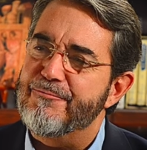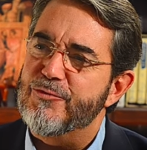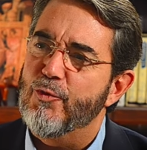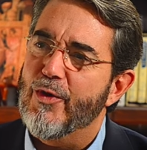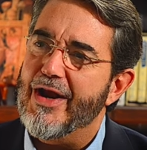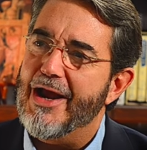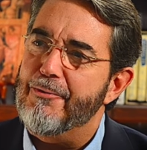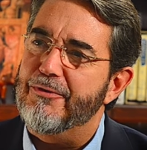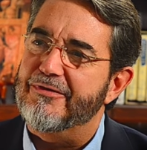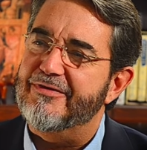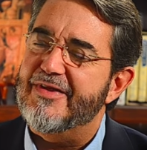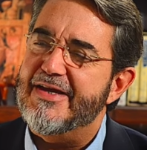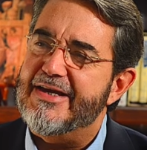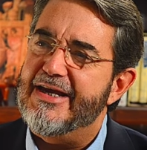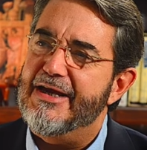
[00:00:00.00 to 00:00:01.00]
when I was
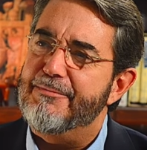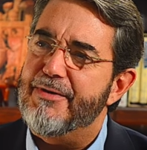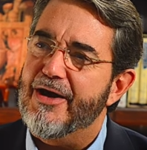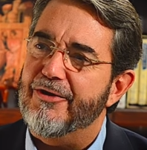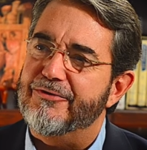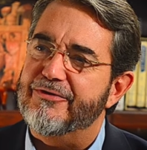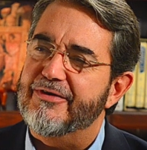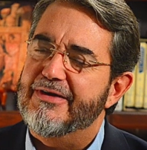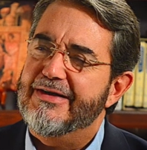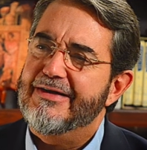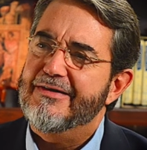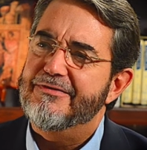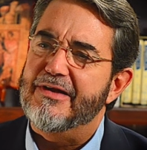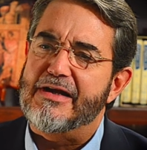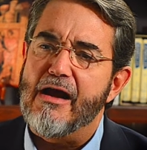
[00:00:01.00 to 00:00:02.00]
thinking about
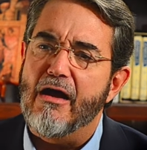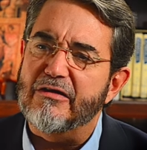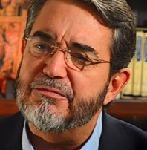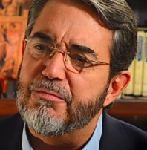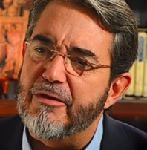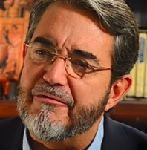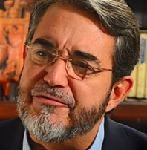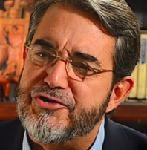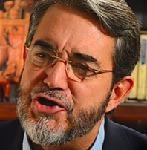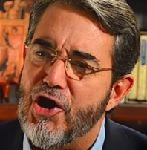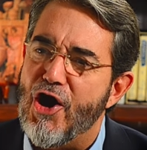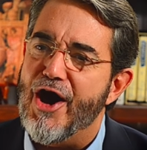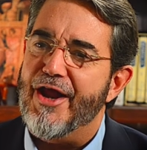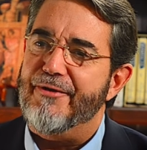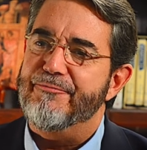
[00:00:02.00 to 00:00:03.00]
the Gospel of
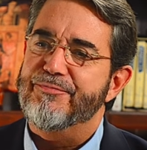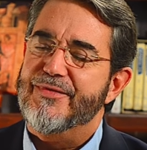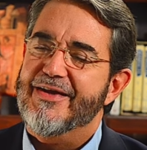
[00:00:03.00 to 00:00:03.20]
John